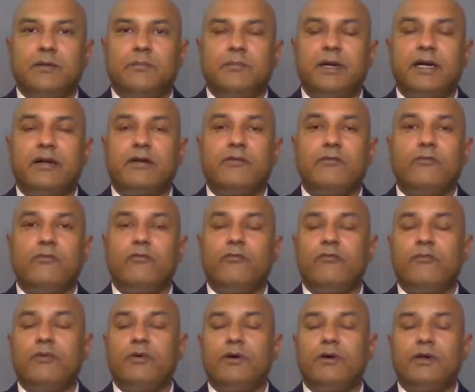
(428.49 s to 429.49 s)
But
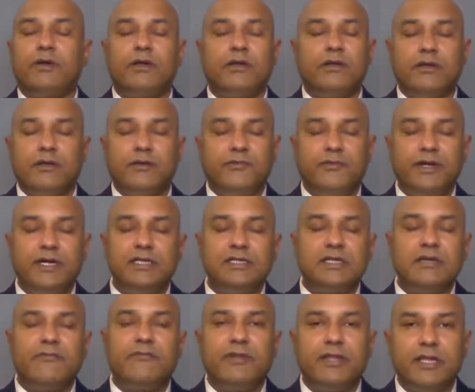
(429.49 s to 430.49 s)
if it is
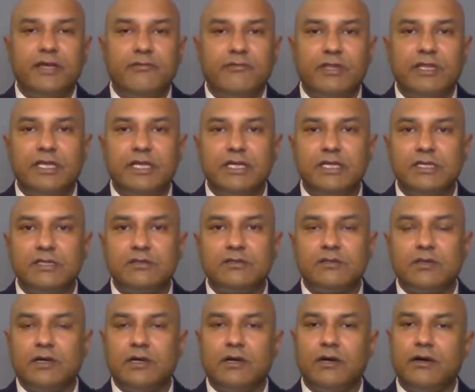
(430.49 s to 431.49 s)
everything
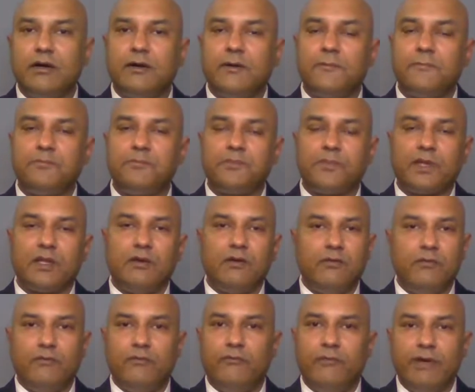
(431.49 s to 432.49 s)
is well
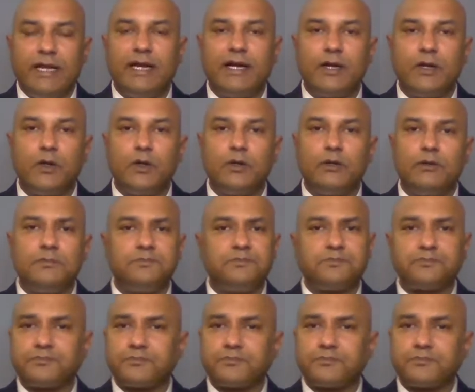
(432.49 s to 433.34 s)
and good,